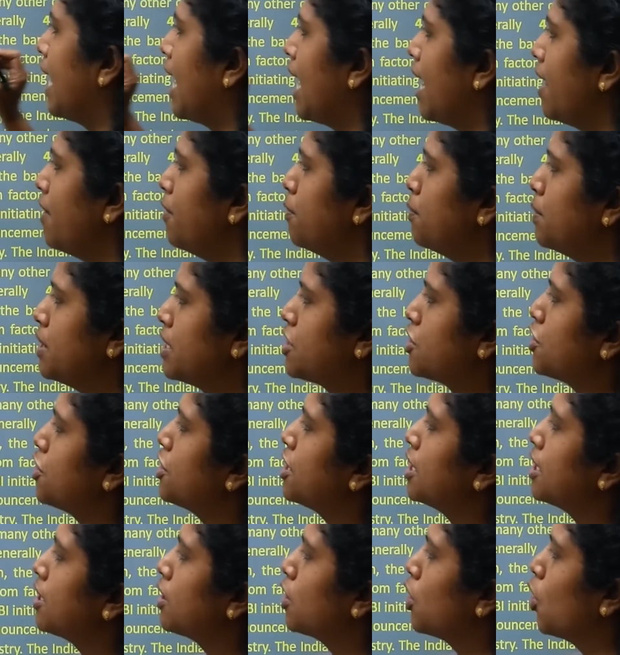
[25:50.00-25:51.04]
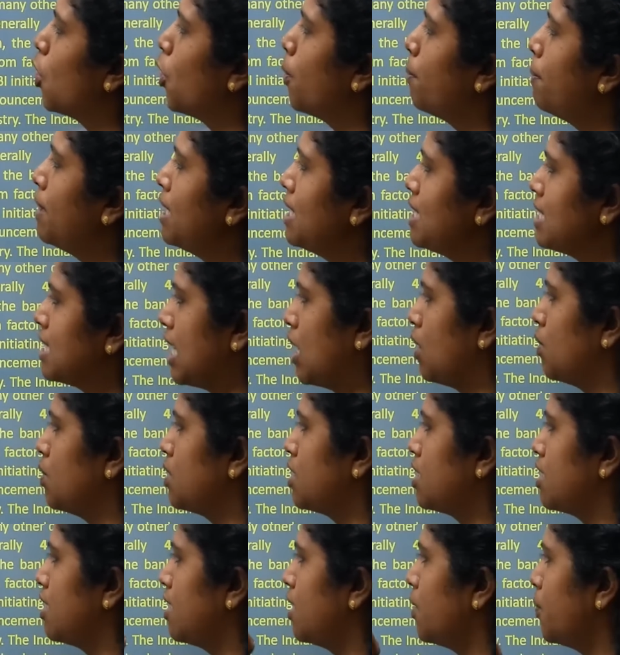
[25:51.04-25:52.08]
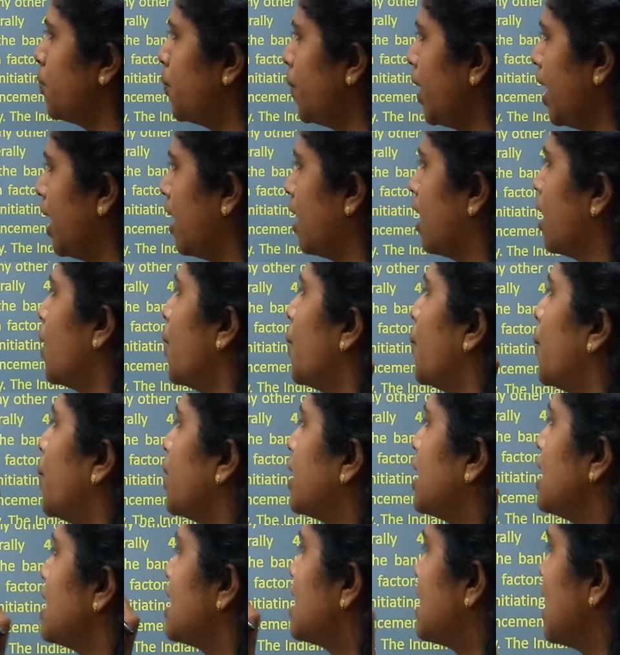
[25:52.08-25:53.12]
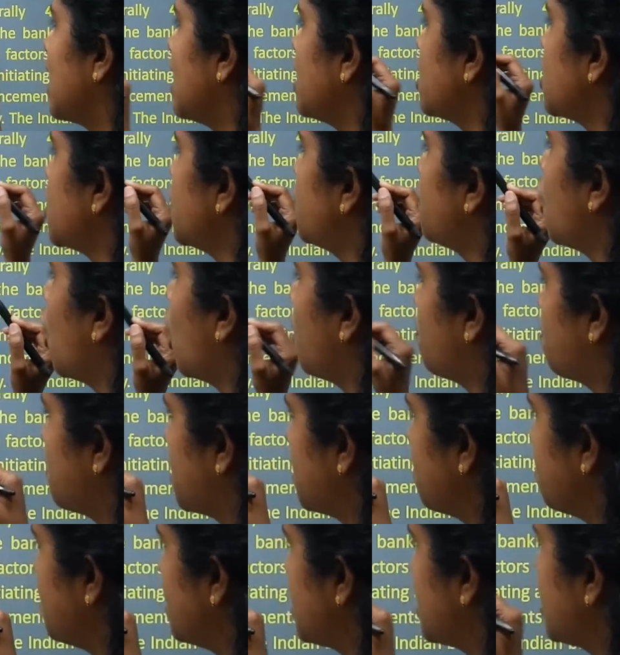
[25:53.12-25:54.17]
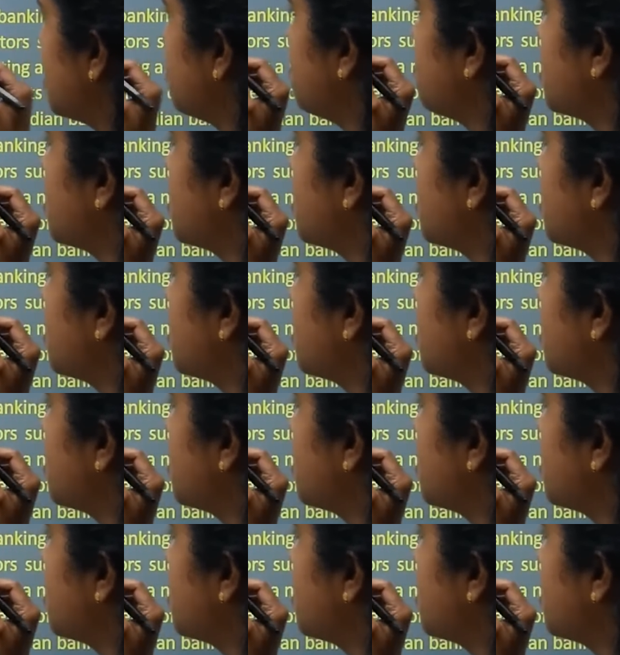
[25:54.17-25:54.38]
have withstood the global downturn well. With a sense of optimism